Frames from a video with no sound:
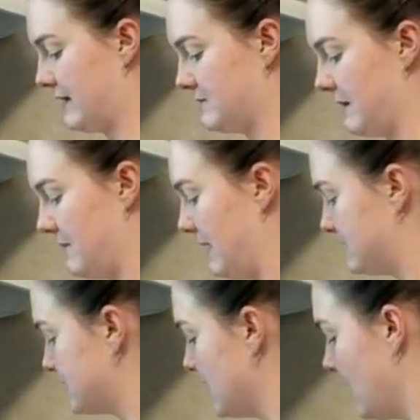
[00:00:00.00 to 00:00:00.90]
as my
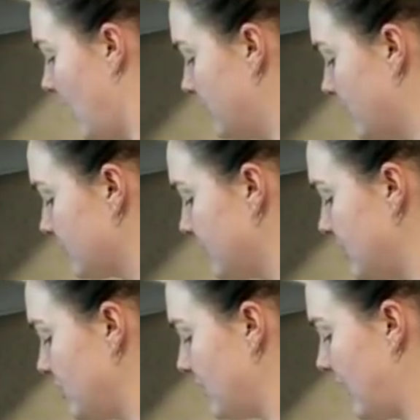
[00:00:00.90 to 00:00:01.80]
base. Another
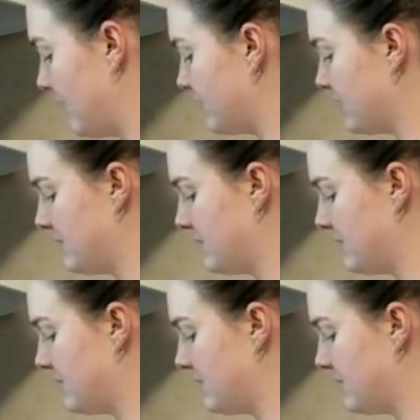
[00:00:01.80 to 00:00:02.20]
thing you can have with a